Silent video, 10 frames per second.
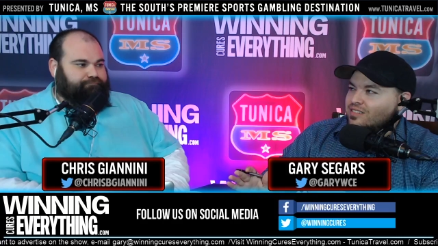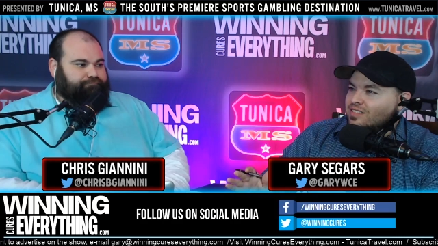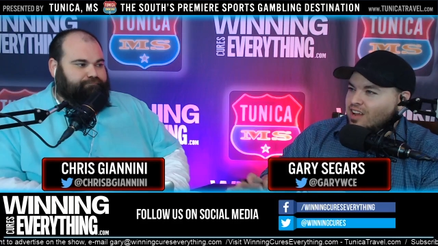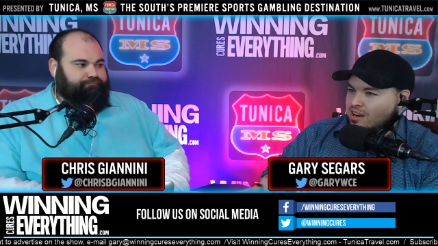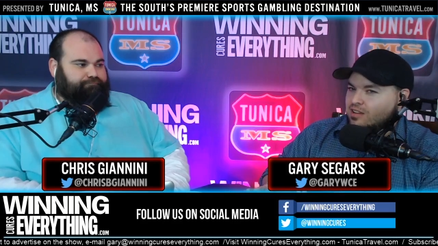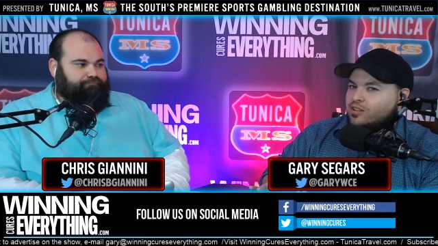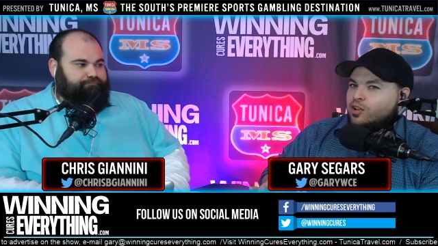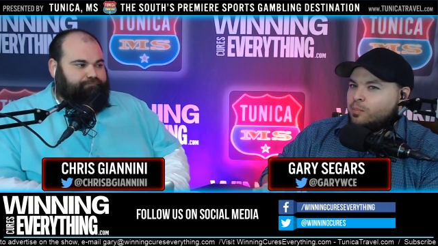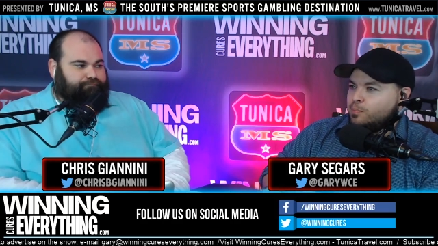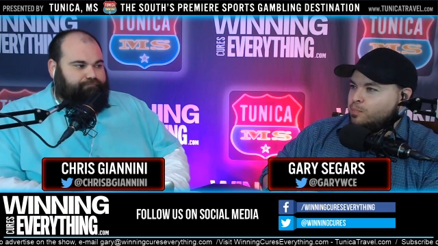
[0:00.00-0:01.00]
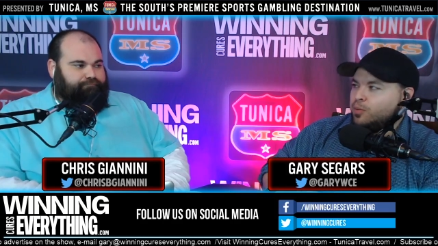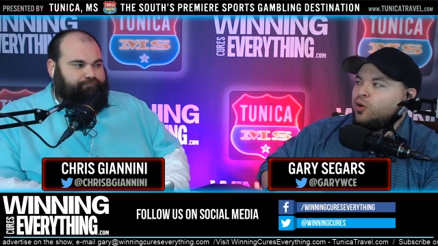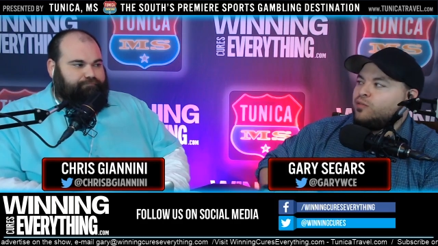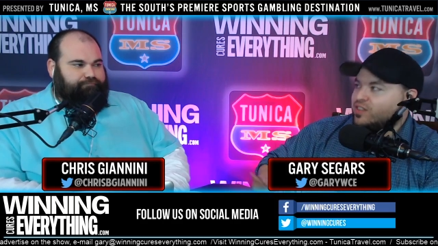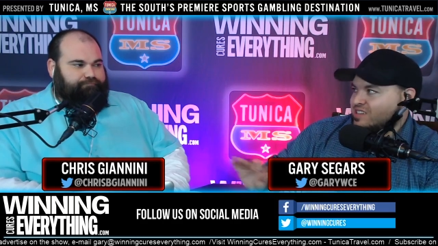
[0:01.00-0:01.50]
Speaker 1: like the
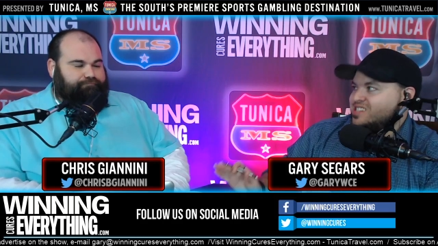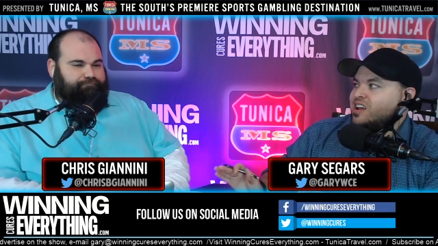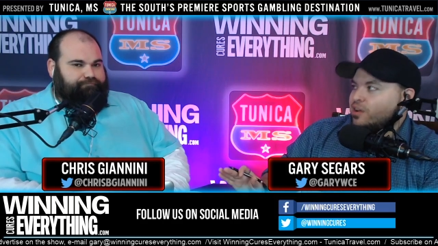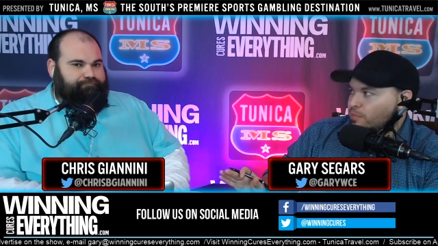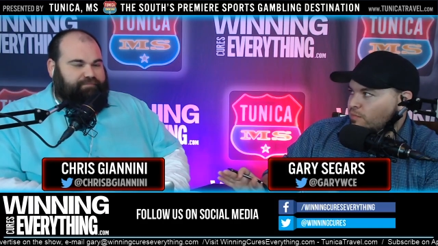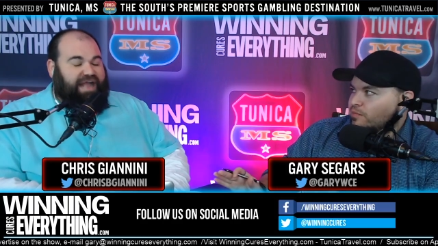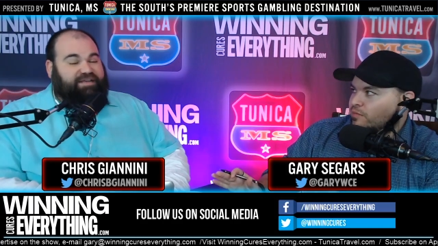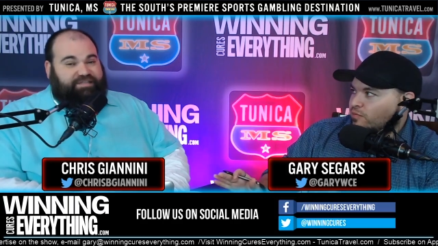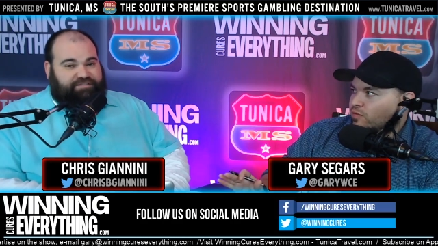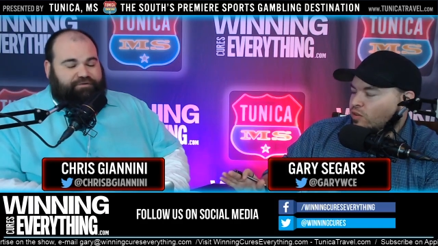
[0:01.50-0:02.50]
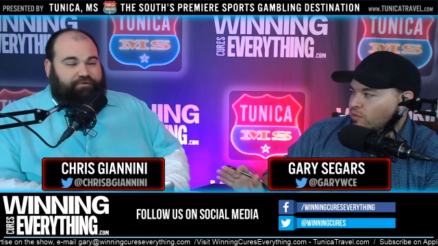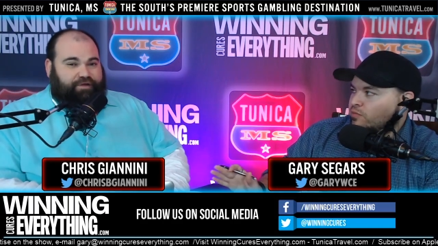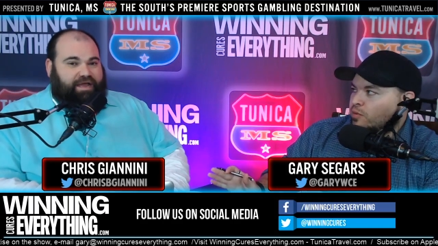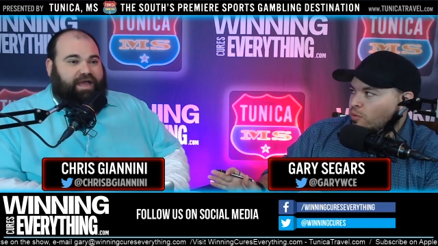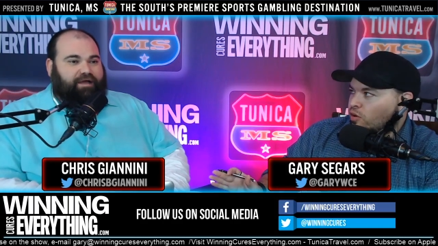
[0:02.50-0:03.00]
perfect setup.
Speaker 2: I disagree
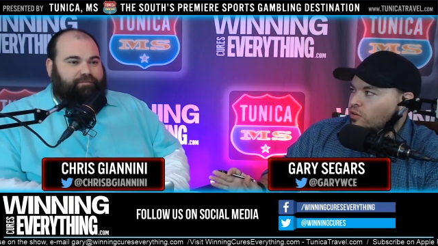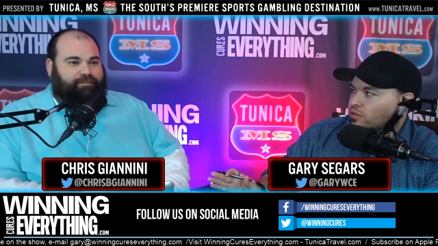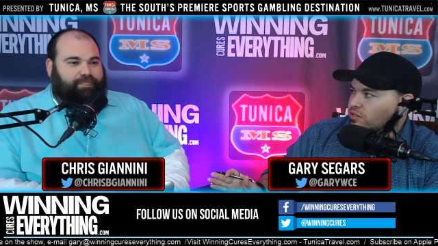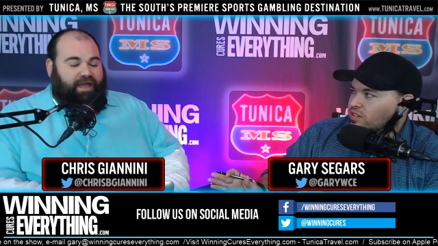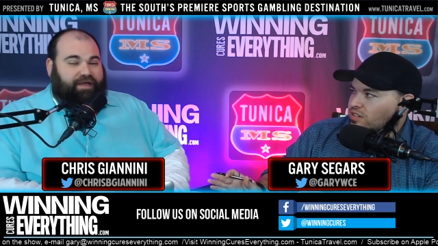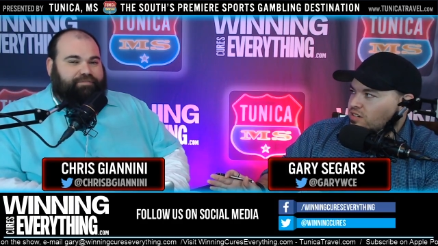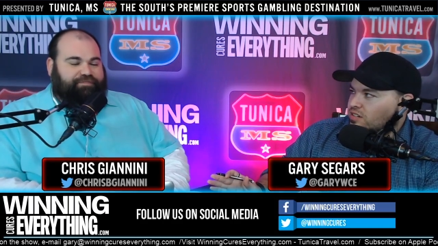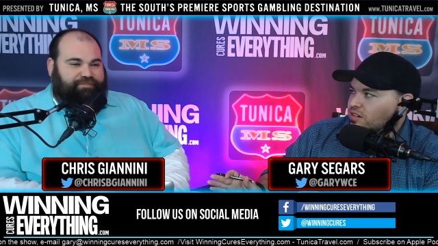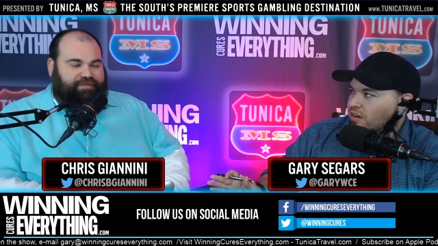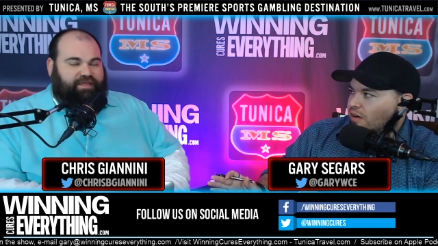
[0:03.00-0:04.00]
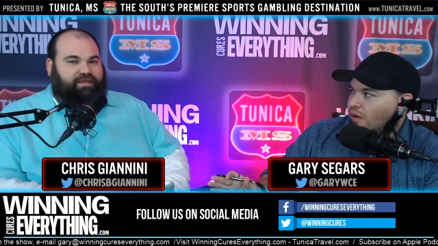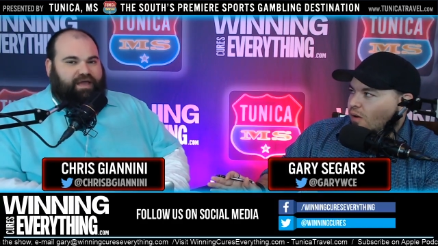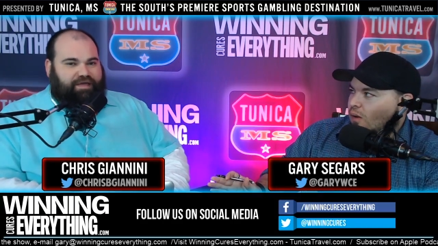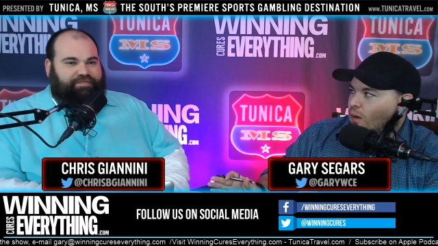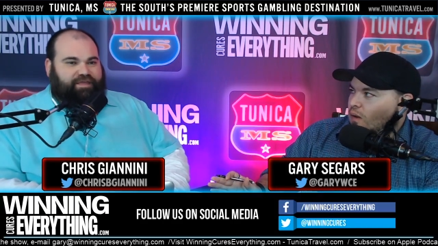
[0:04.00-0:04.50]
for Burrow. I think
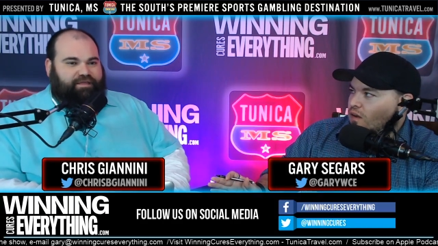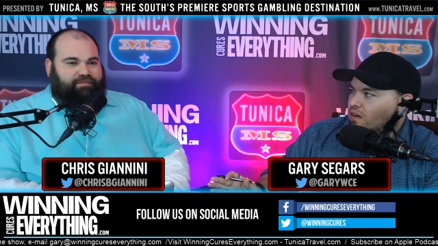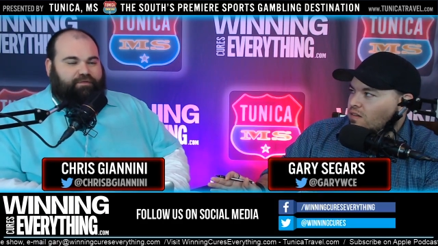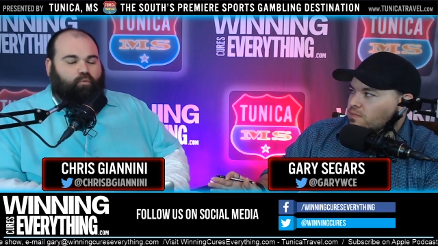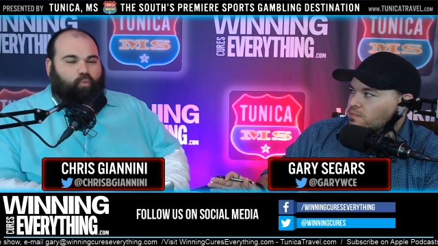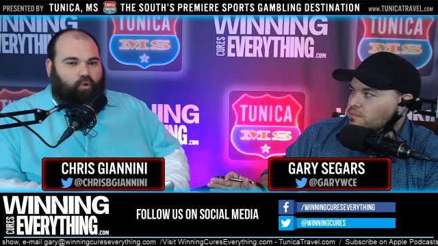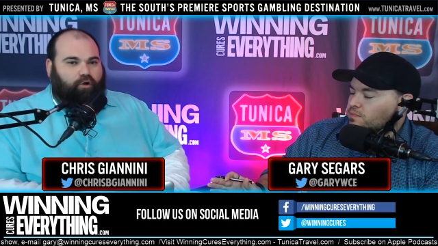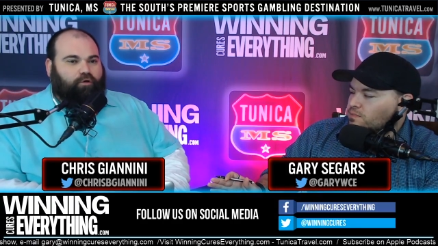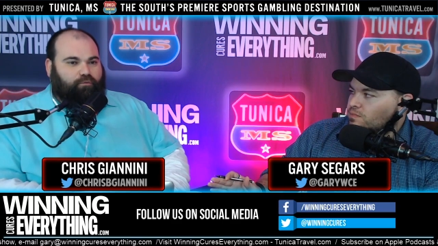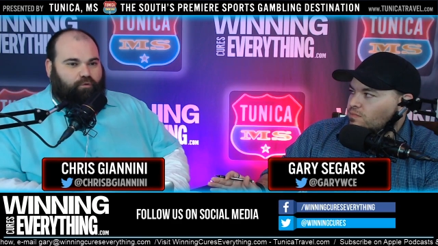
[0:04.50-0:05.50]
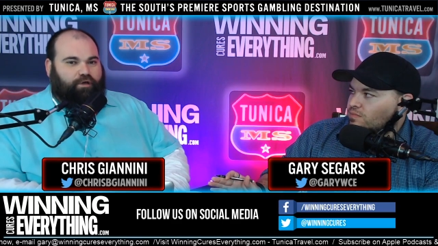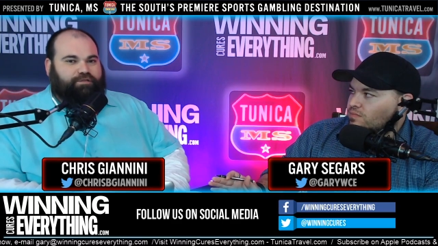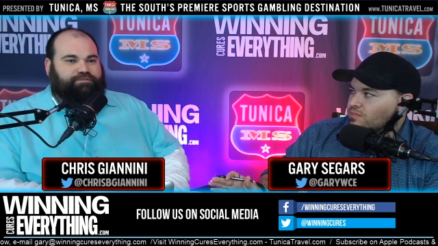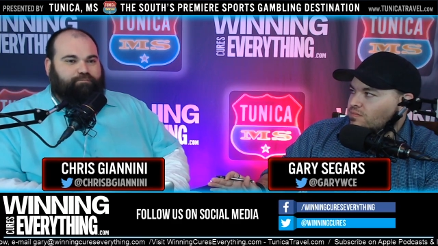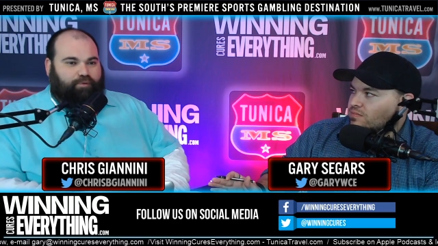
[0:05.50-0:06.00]
the world
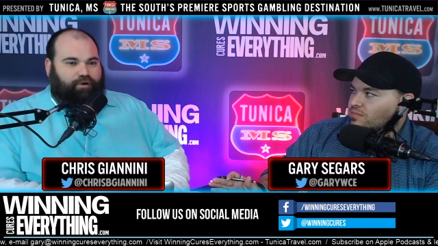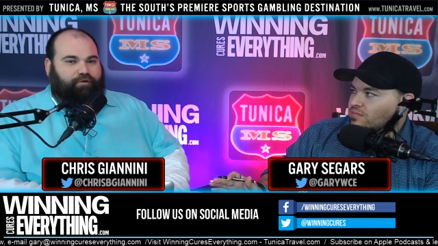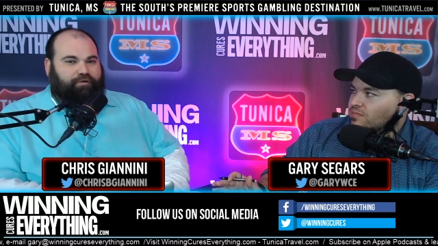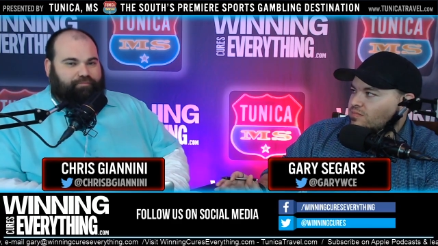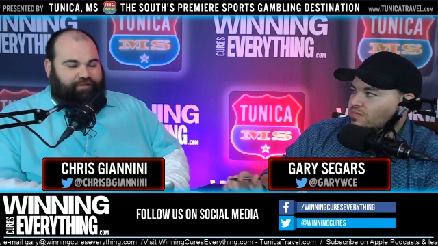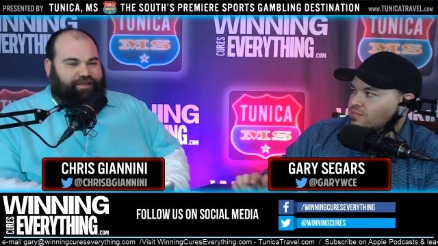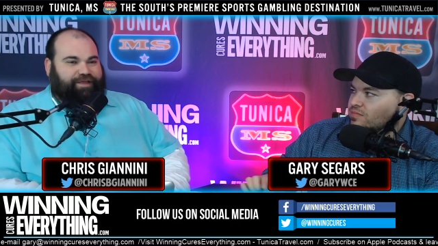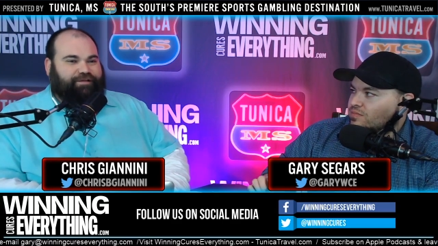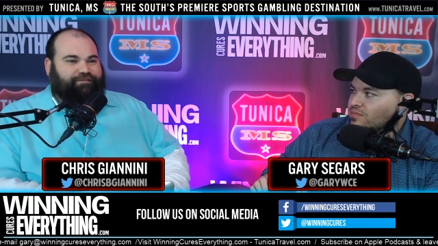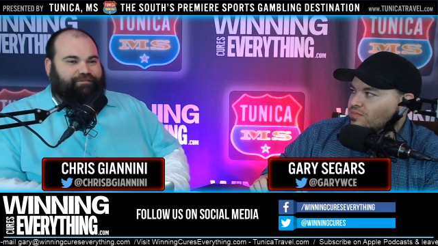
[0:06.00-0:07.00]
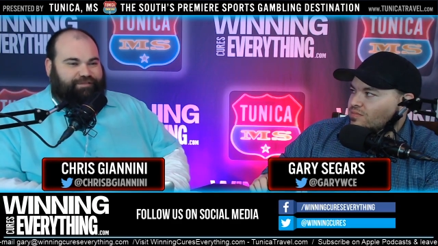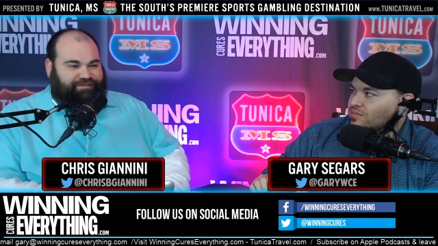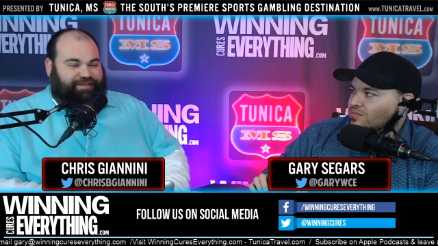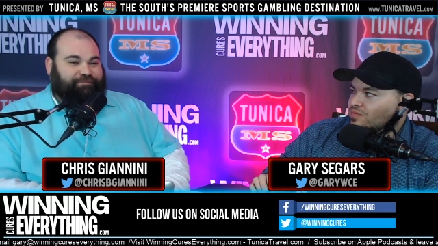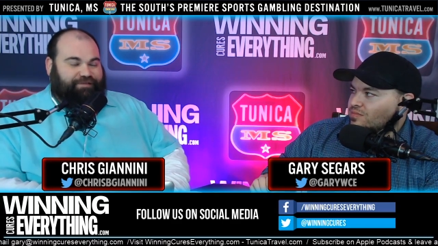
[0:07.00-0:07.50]
wants Burrow to play the
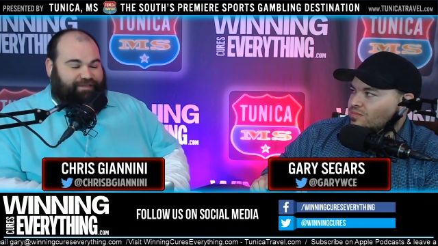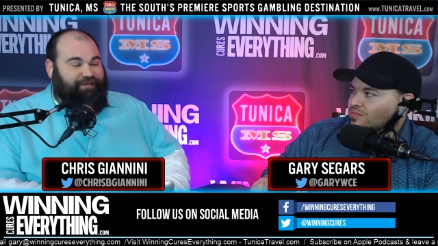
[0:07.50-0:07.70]
team he left.